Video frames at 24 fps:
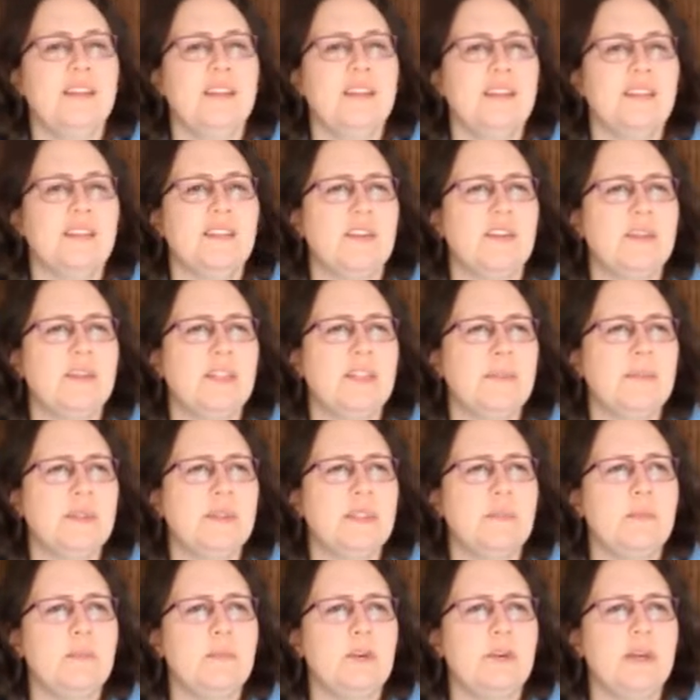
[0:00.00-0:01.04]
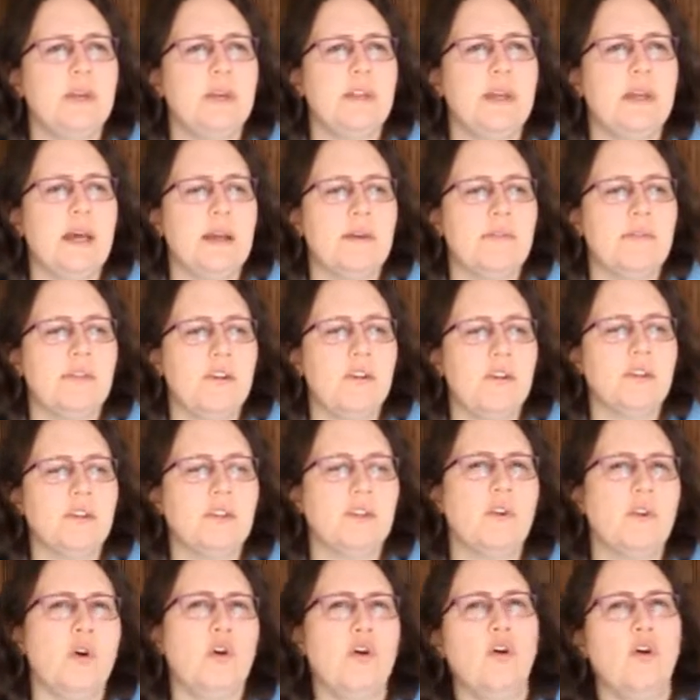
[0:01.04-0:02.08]
So this was a book that
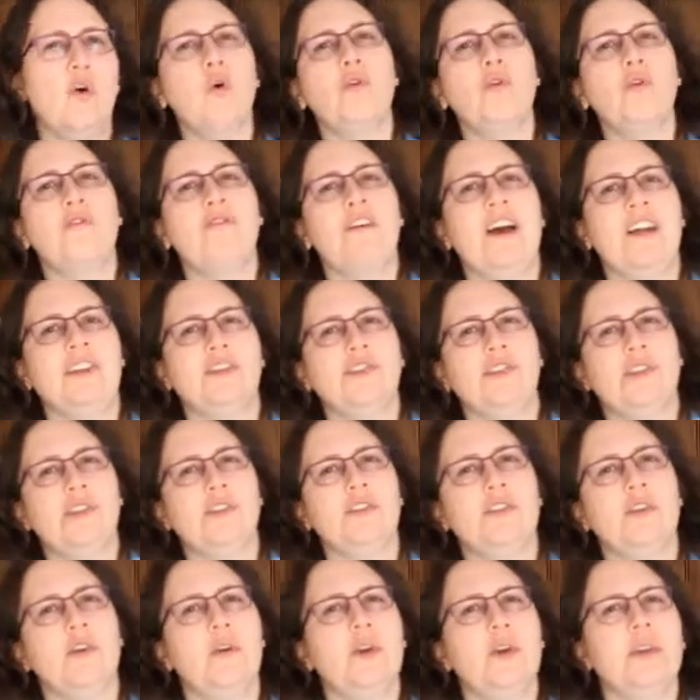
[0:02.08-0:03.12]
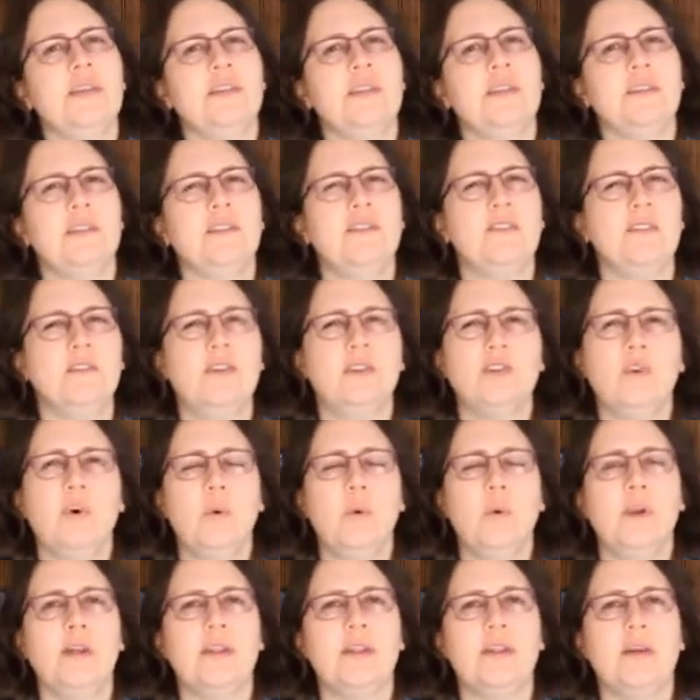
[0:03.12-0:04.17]
focused on court fashion. So it doesn't look at
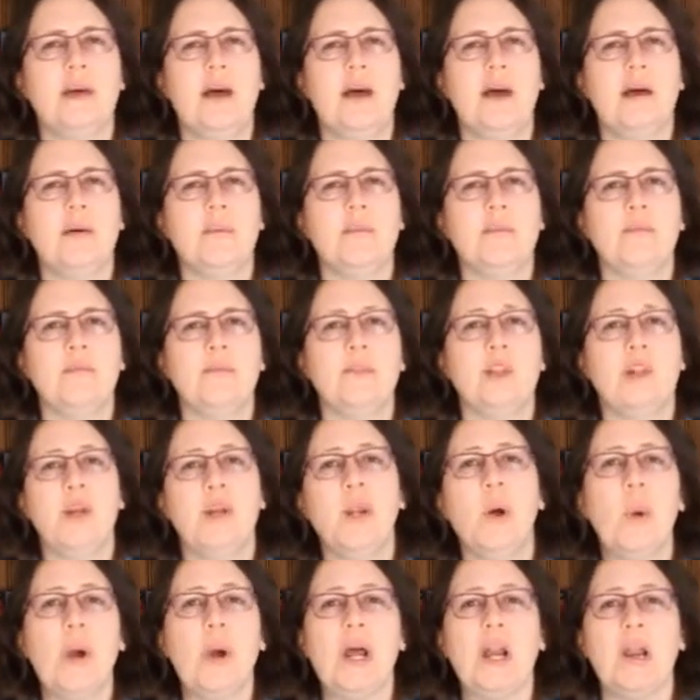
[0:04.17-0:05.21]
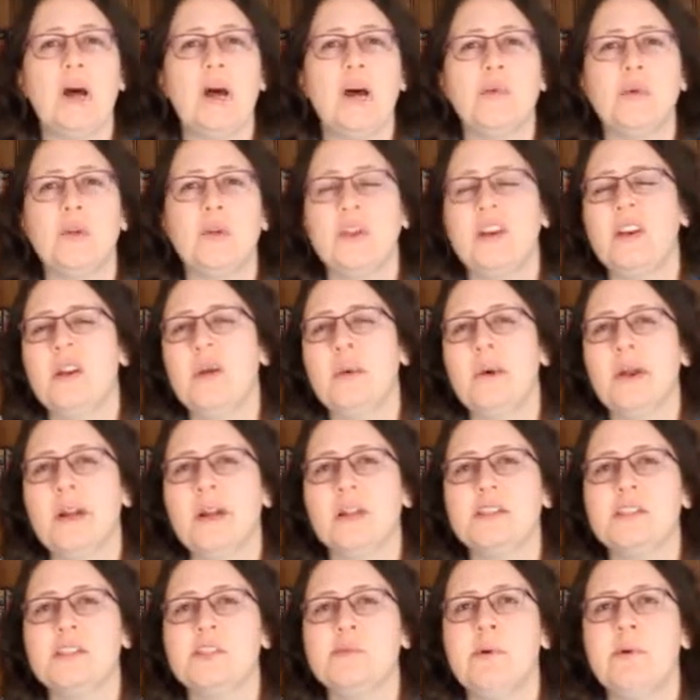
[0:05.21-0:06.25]
all at the lower class, what the lower
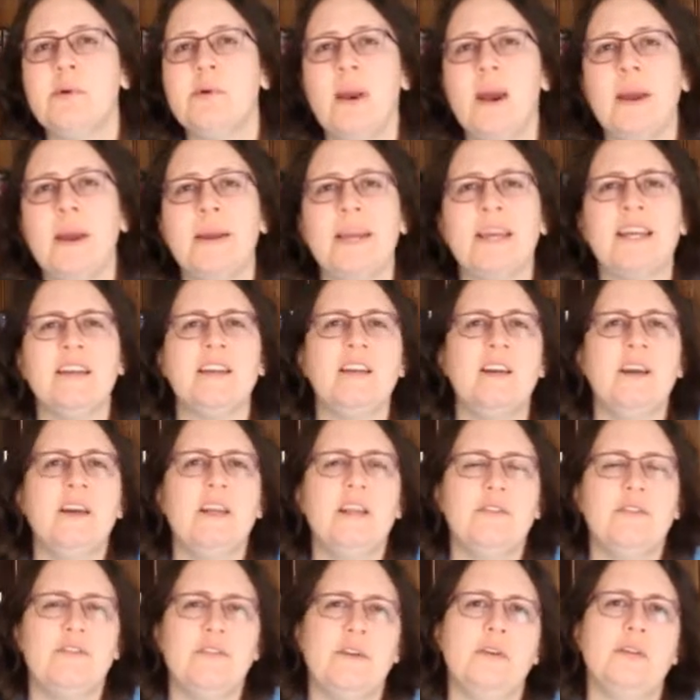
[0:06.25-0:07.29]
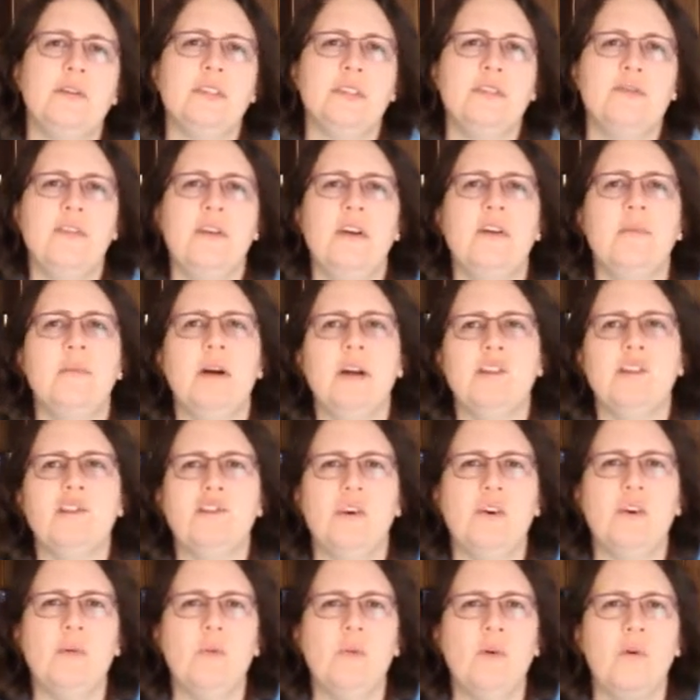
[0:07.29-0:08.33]
classes were wearing. The focus is very much
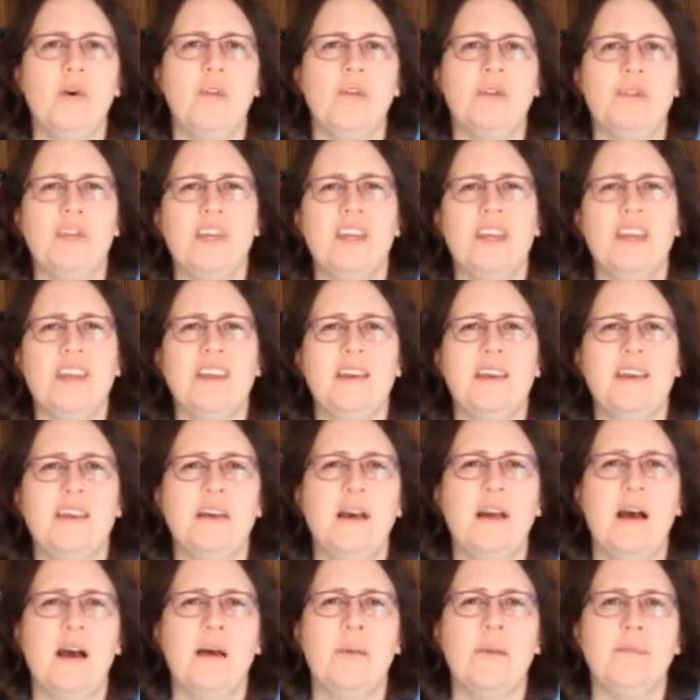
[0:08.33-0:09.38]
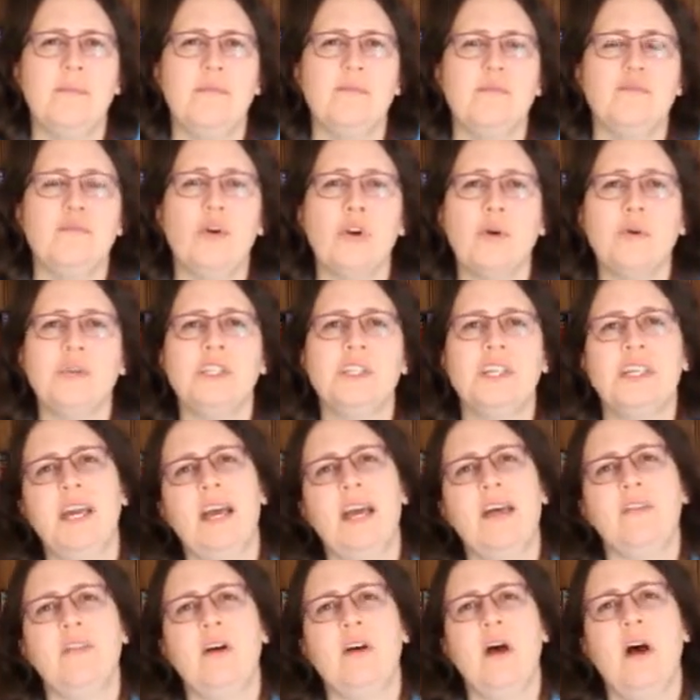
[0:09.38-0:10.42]
on what the royalty
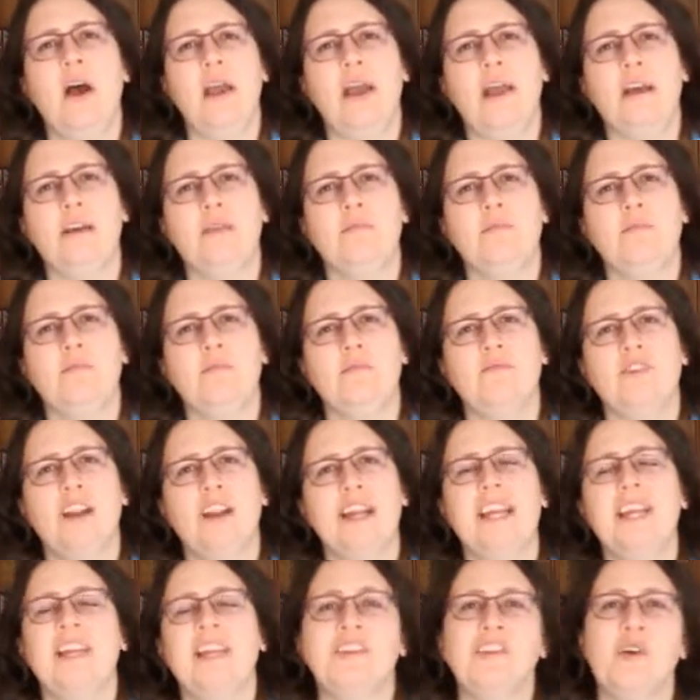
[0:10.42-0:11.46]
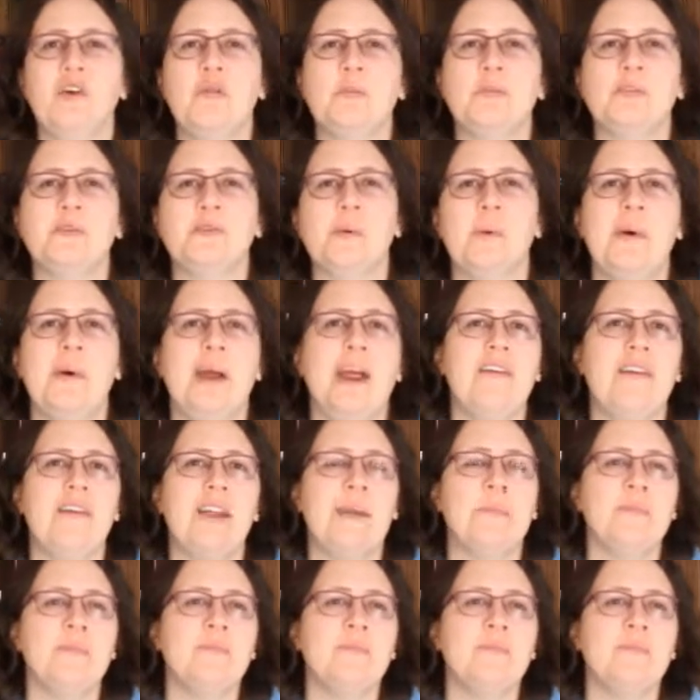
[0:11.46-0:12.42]
and the higher ranking nobles were wearing.